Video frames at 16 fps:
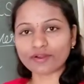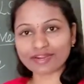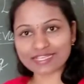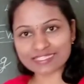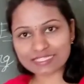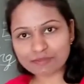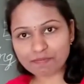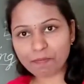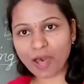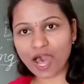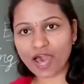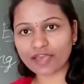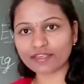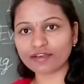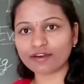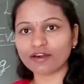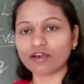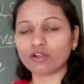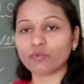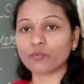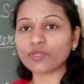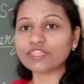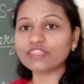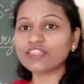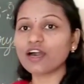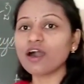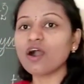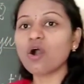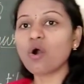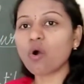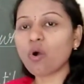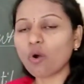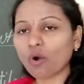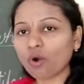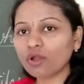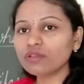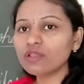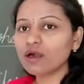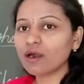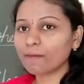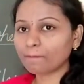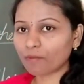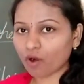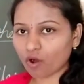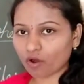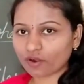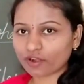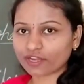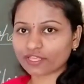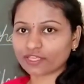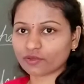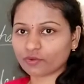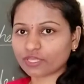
respire with the whole body.